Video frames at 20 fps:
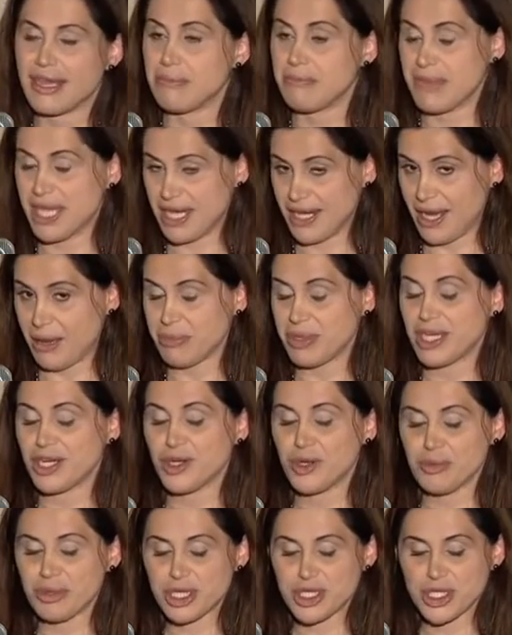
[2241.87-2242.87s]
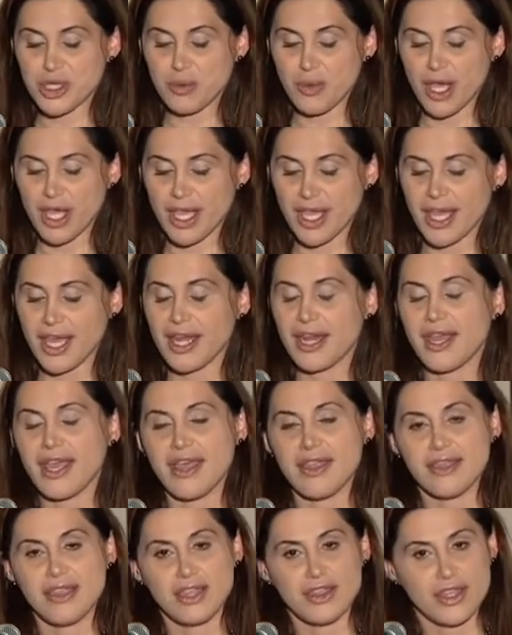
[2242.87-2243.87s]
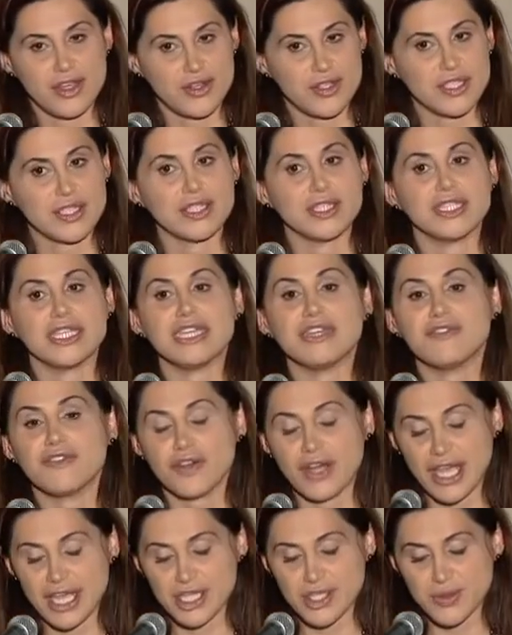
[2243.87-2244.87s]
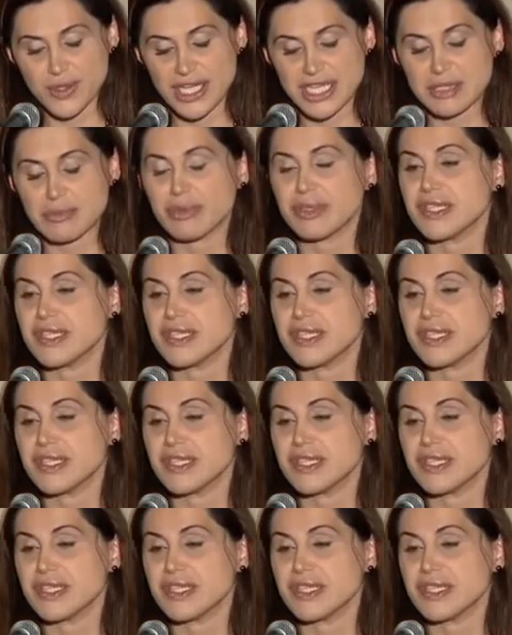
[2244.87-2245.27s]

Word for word: that may not be an OBGYN and that there's need for x-rays,